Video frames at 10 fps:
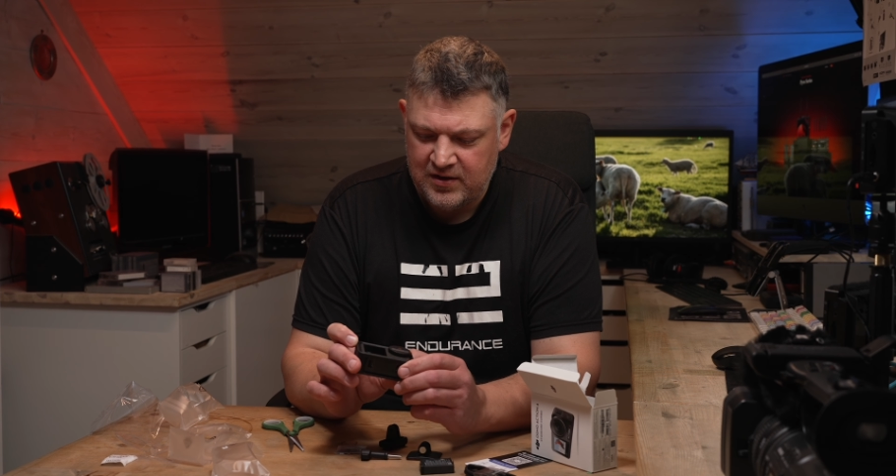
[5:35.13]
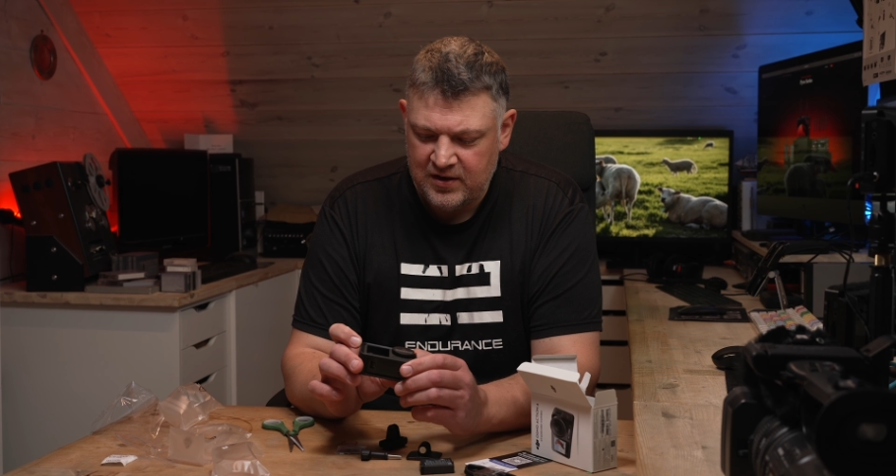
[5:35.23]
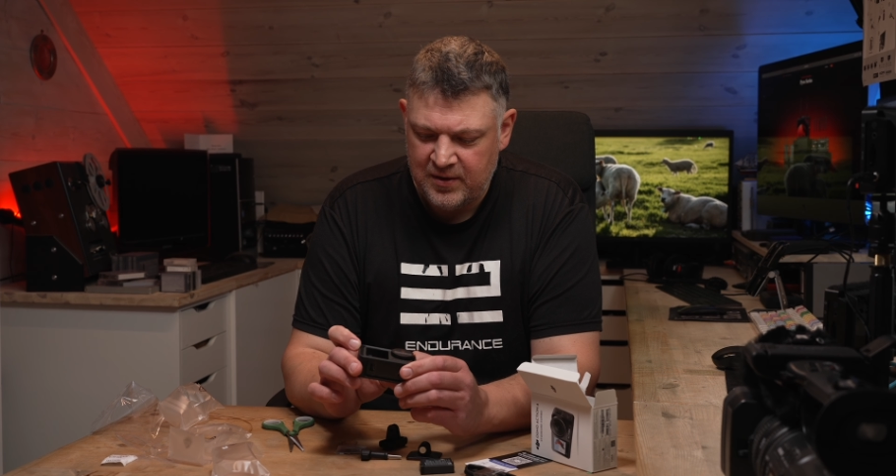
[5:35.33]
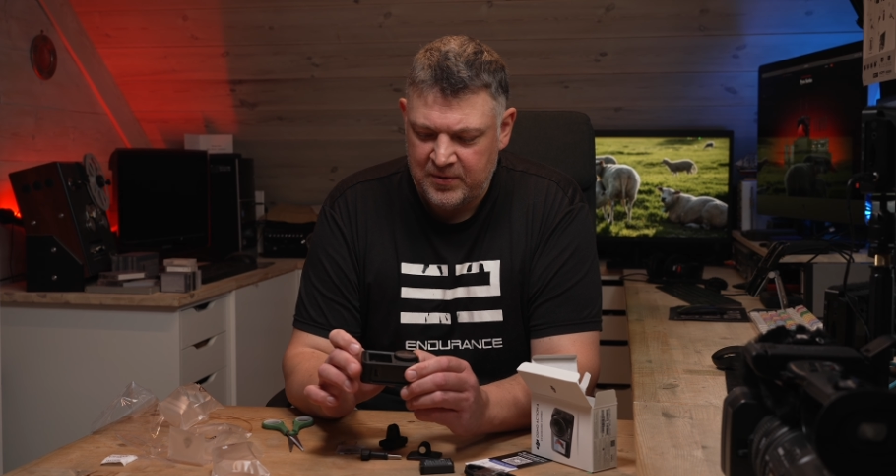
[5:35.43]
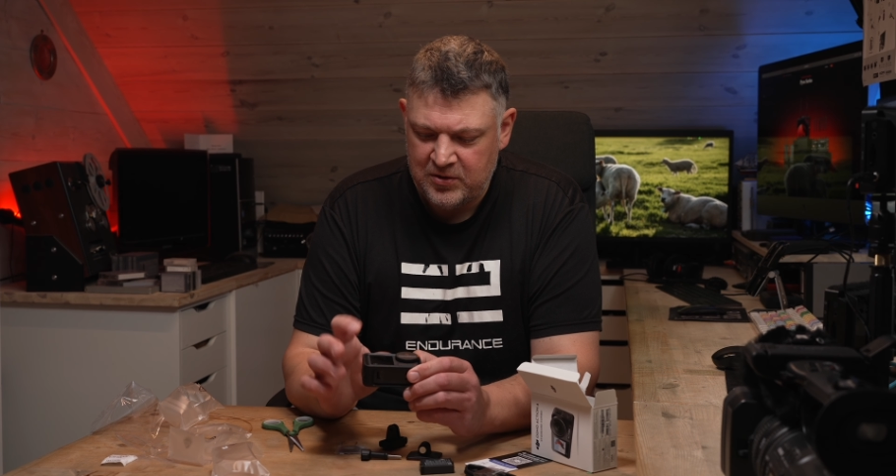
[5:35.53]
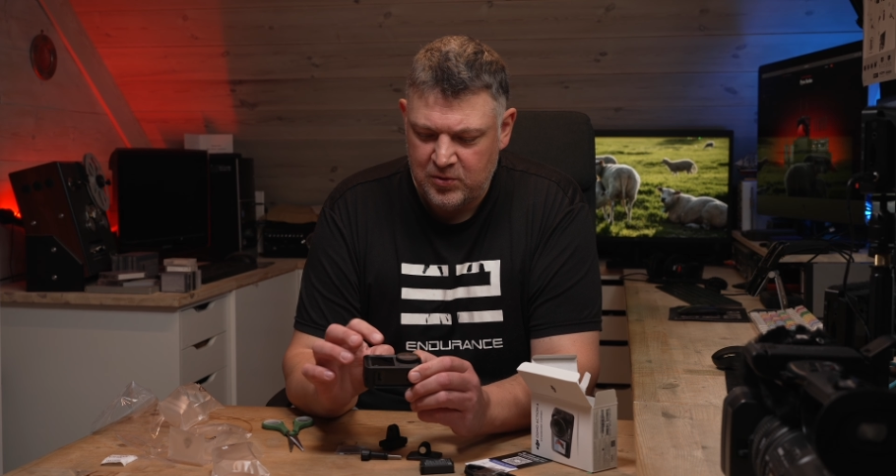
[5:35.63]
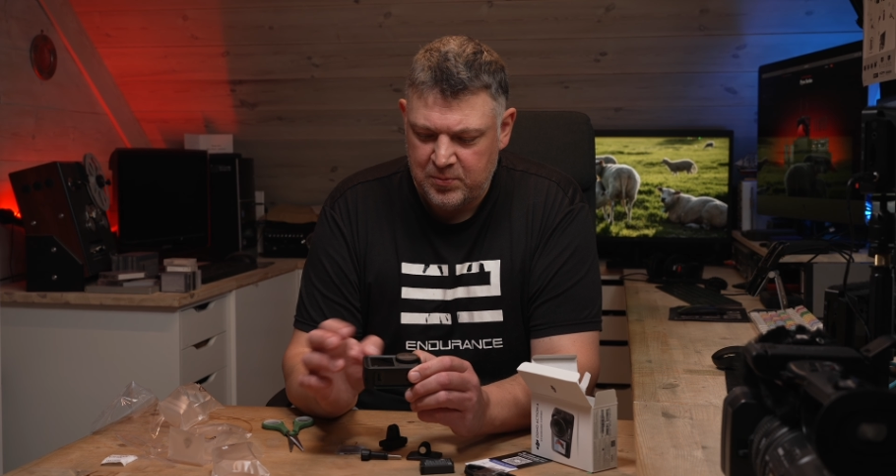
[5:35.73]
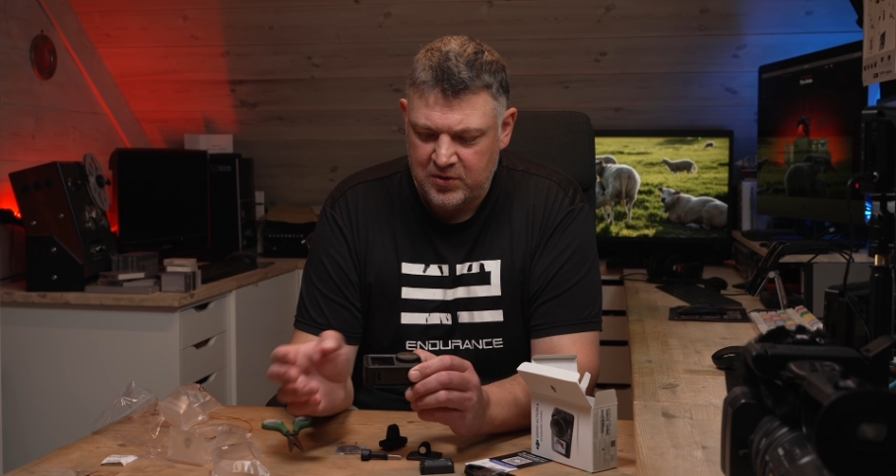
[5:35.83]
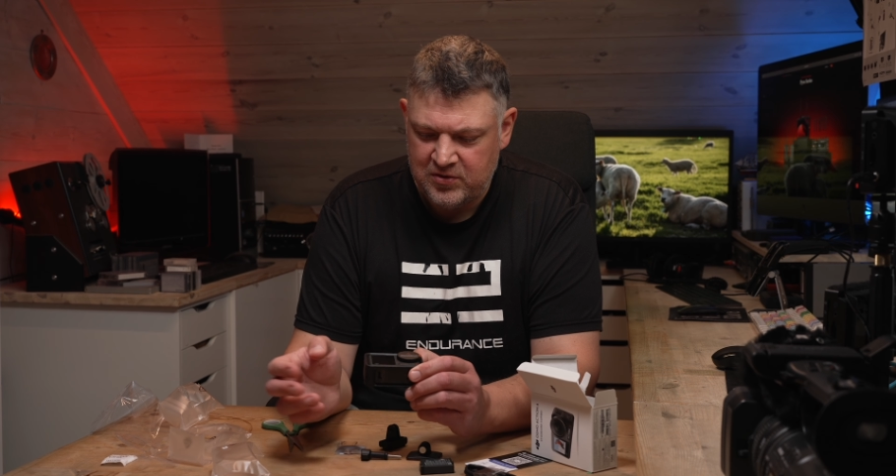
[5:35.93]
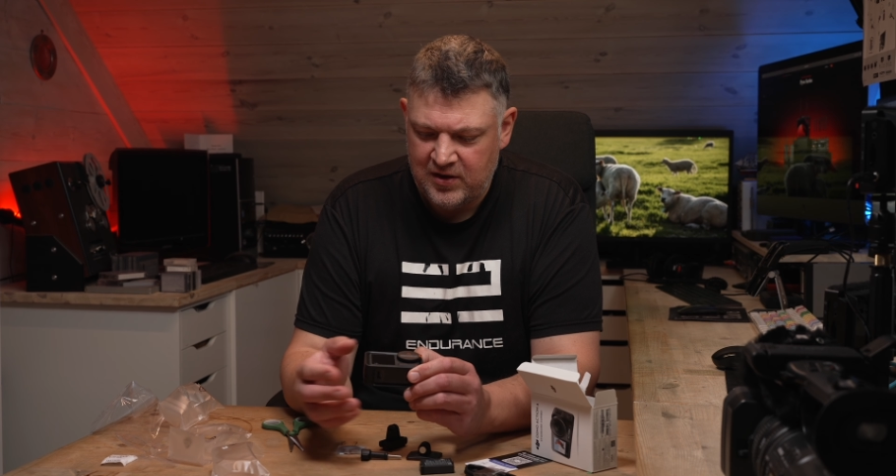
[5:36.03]
I mean, to
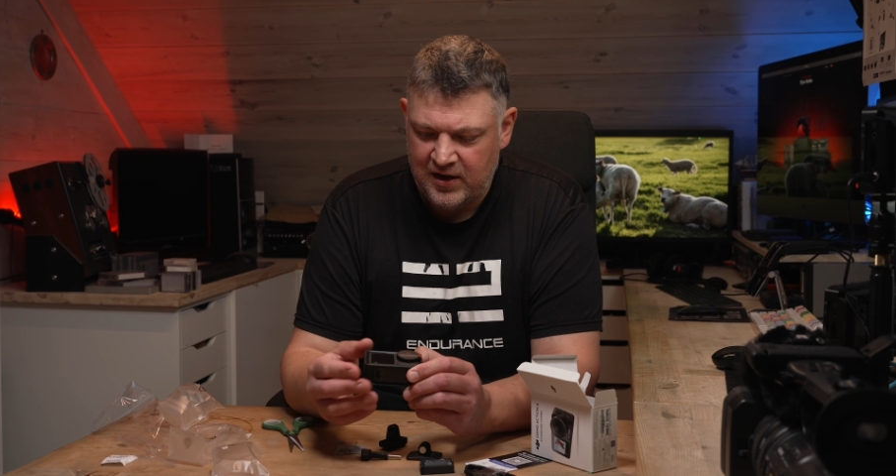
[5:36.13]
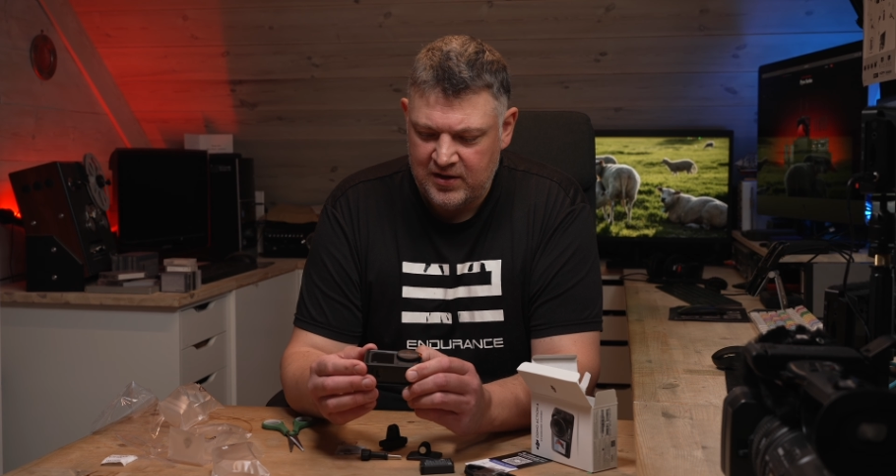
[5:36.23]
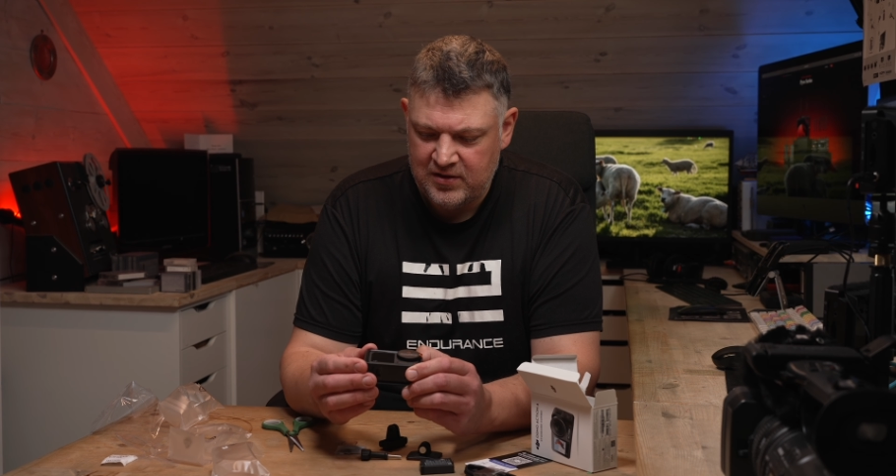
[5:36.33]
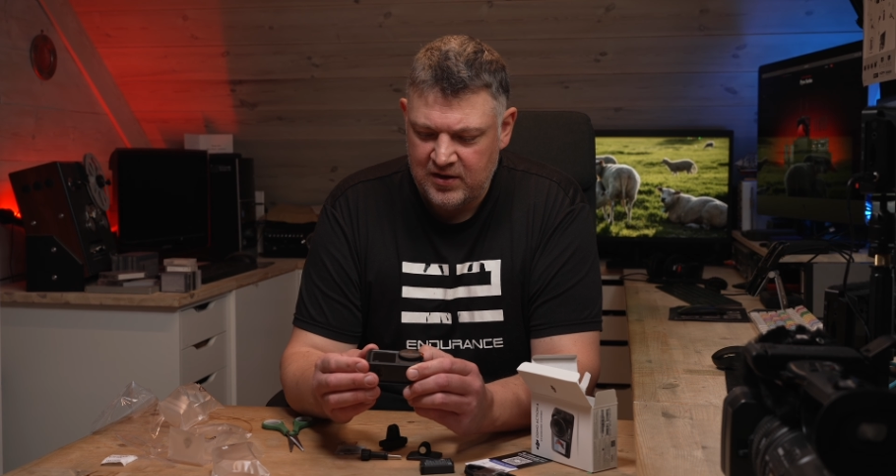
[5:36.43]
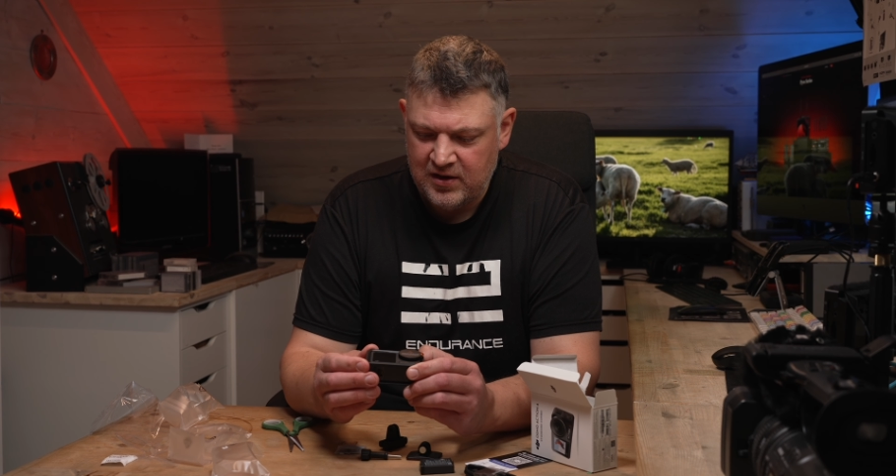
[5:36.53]
protect